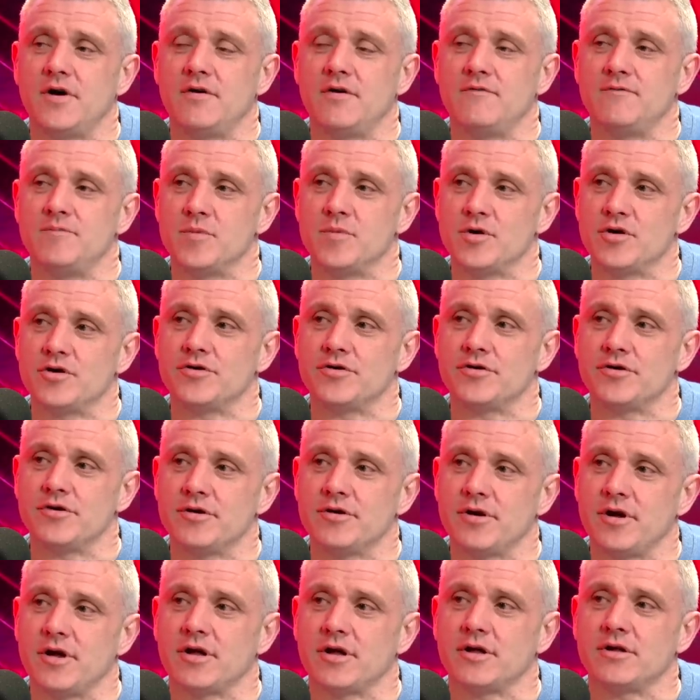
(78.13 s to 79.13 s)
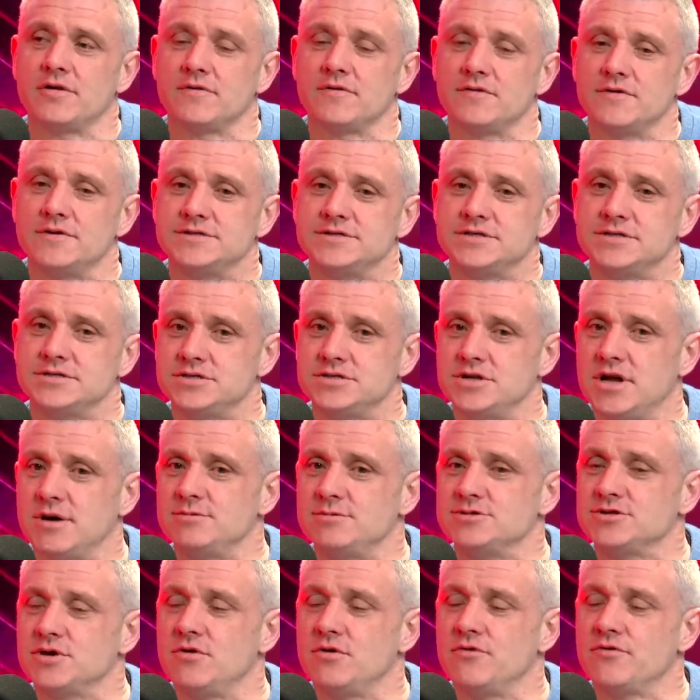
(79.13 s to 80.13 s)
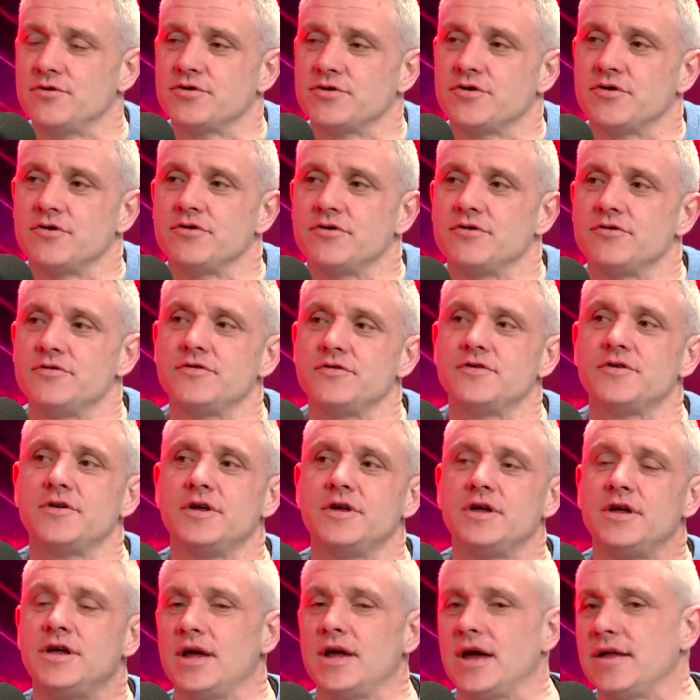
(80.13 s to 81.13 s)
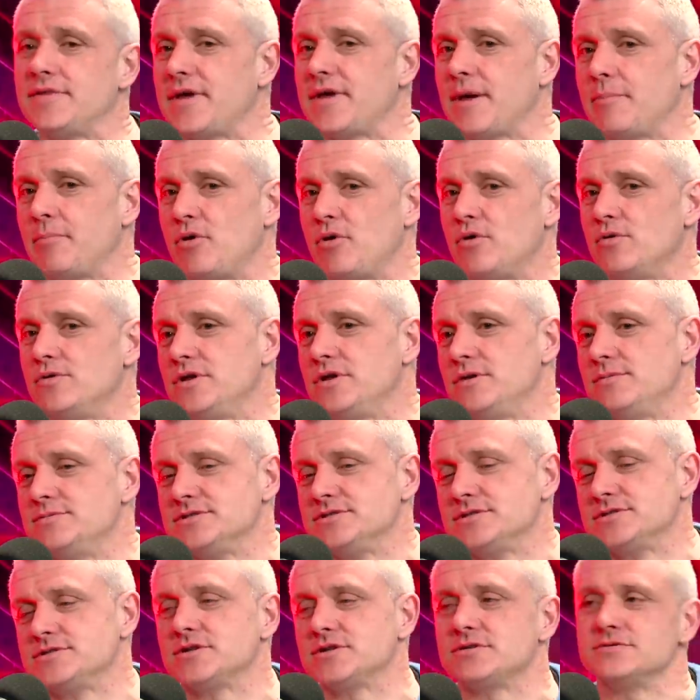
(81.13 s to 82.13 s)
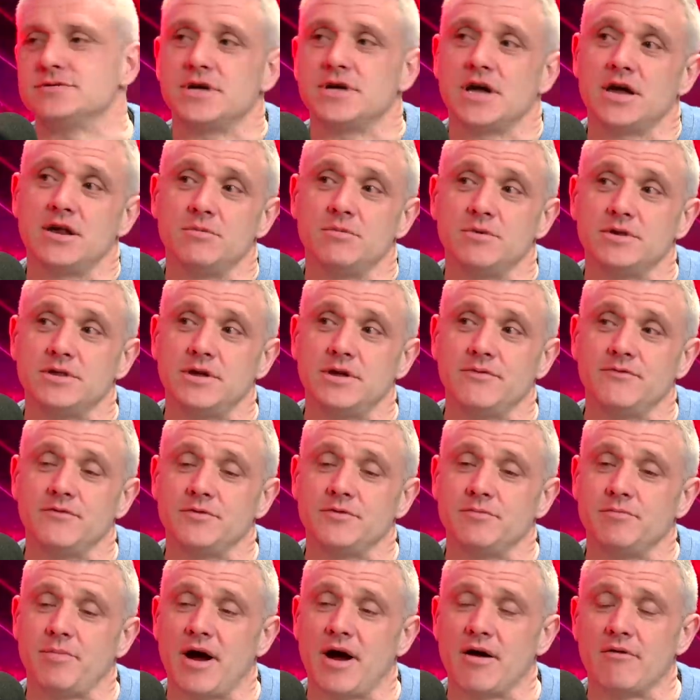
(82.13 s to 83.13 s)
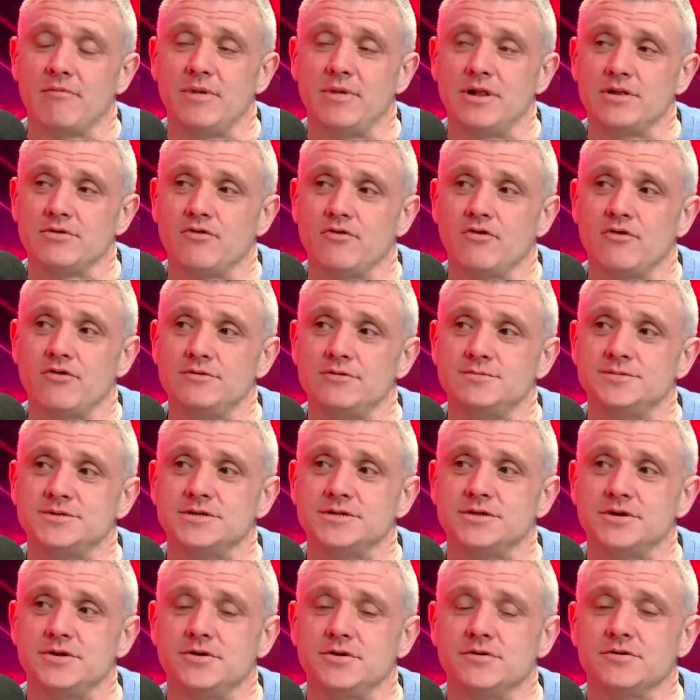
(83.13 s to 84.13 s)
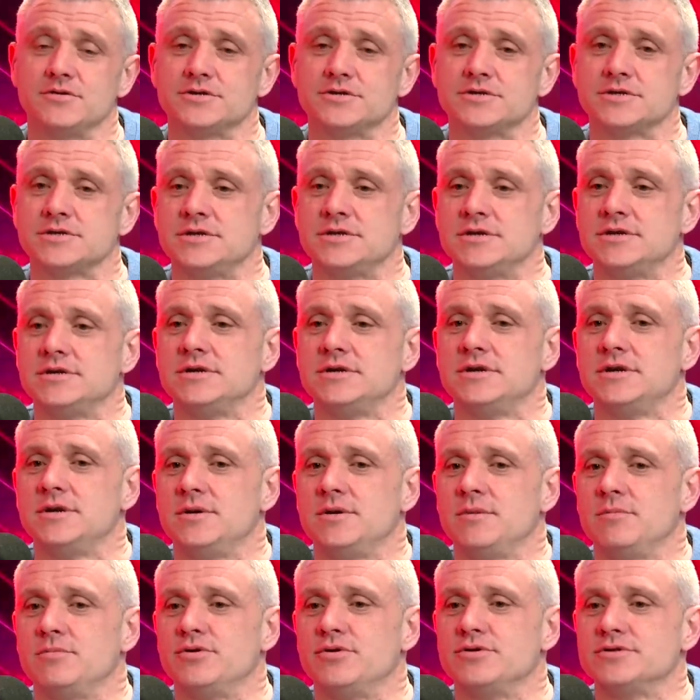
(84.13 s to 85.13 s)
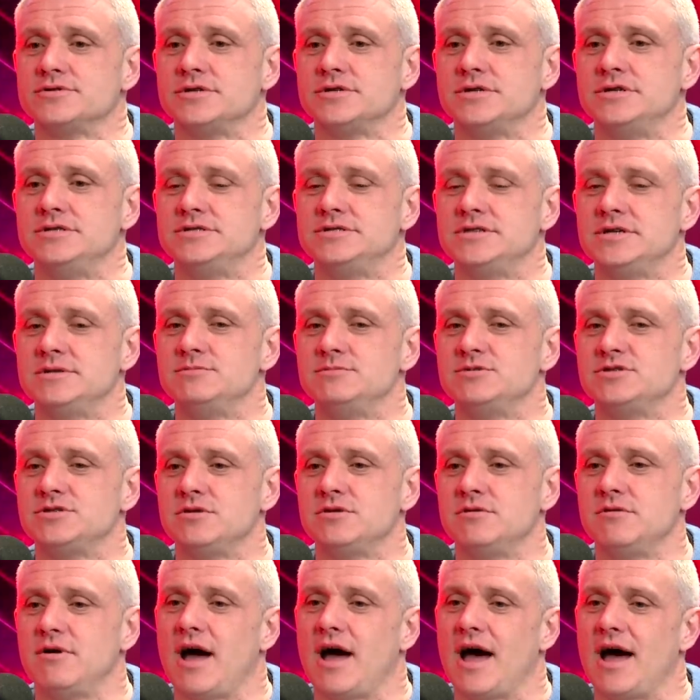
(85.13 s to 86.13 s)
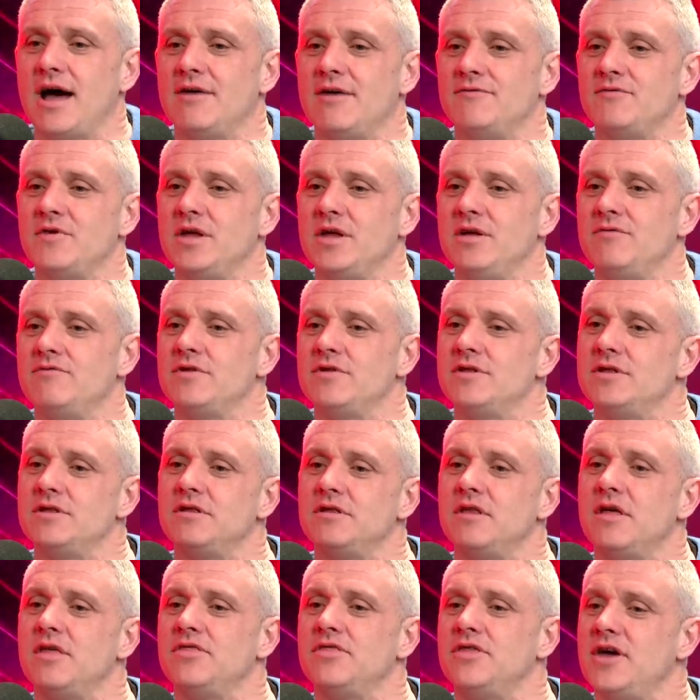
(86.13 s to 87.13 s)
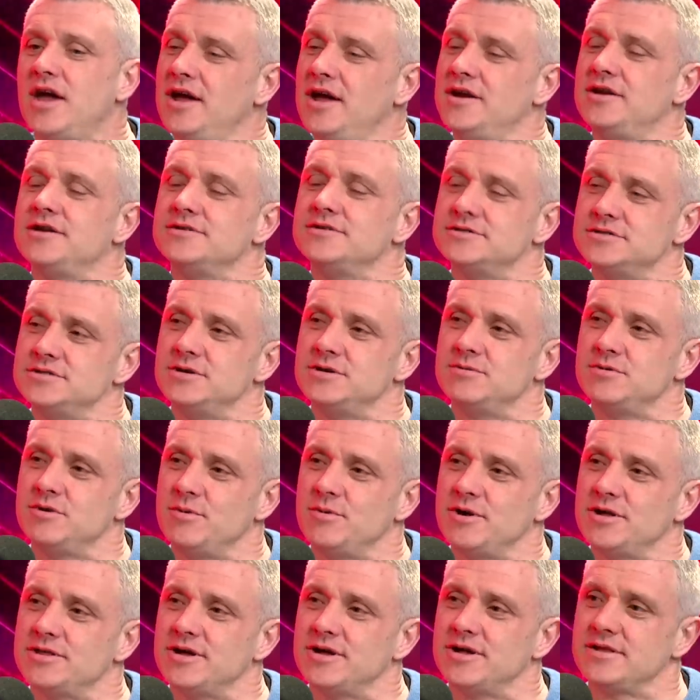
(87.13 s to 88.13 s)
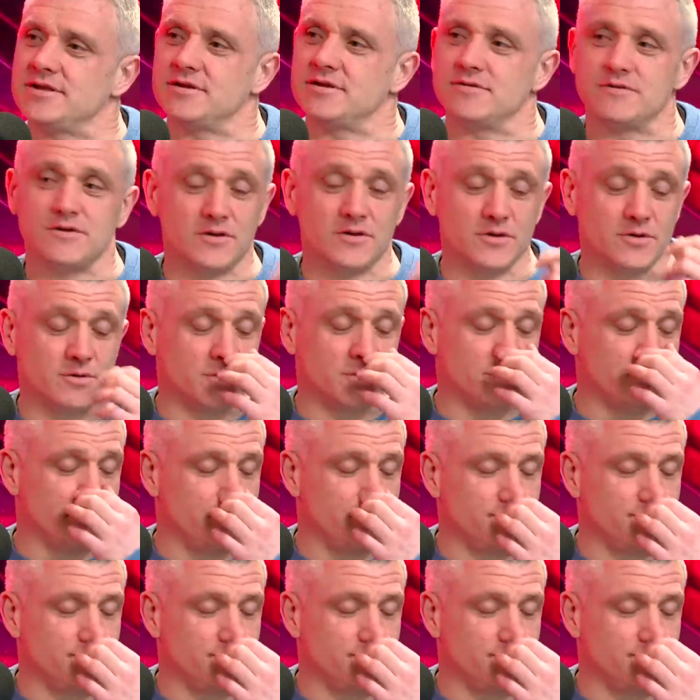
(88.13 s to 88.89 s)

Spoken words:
murder, a decision that was overturned. At that point, he was associated with different paramilitary groups in the north. But he seems to have, even they didn't seem to want anything to do with him.